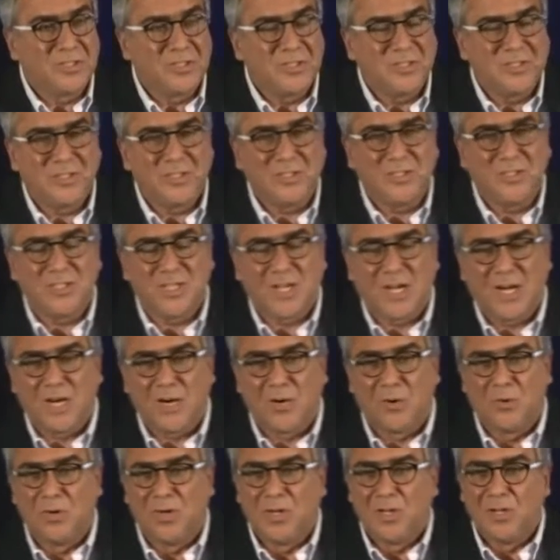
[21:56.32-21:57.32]
So this is
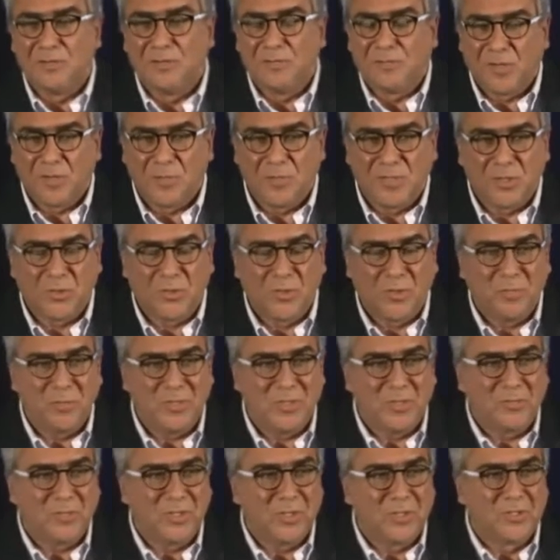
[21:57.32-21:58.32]
how
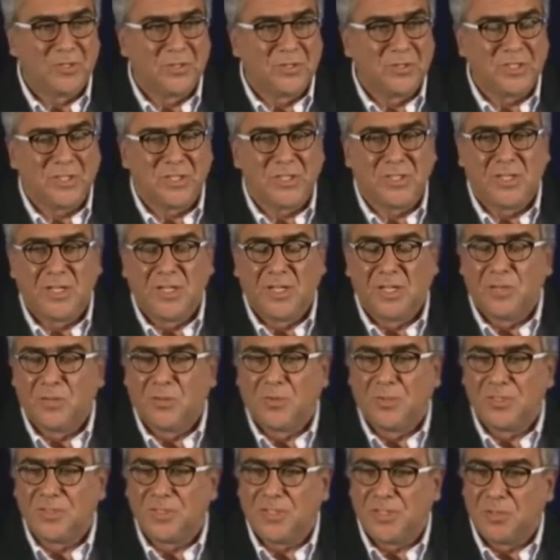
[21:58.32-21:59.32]
pharmacoepidemiology
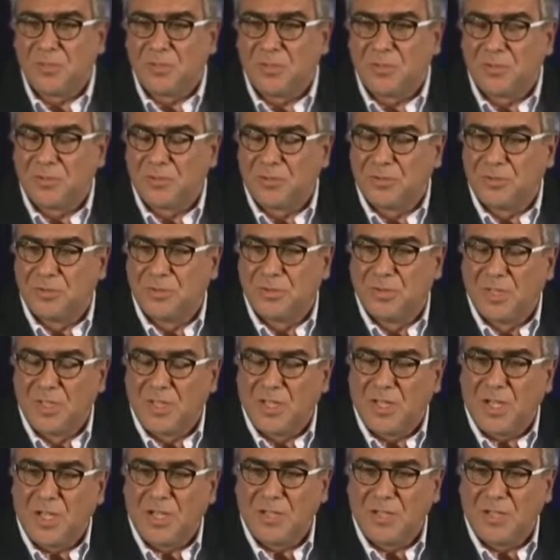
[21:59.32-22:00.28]
was able to